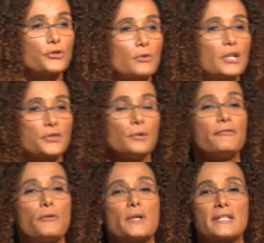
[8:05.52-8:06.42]
structural
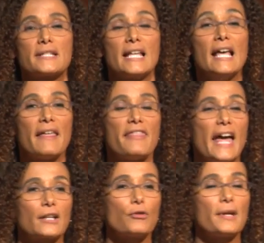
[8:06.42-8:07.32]
forces
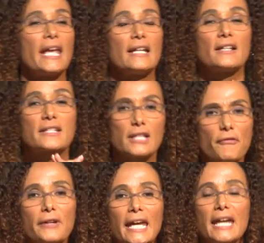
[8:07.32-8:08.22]
that create
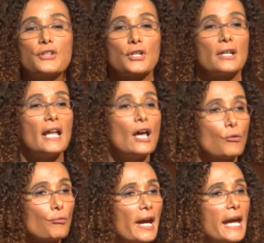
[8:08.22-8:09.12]
suffocation,
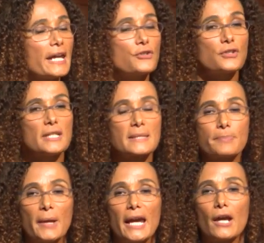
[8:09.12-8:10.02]
rage,
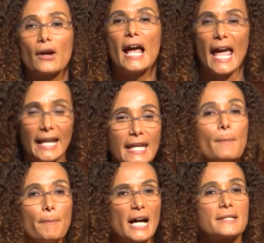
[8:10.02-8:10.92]
despair, and
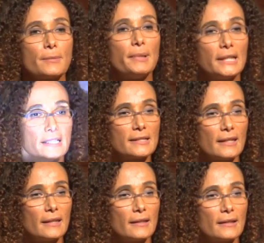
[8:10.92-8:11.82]
impossibility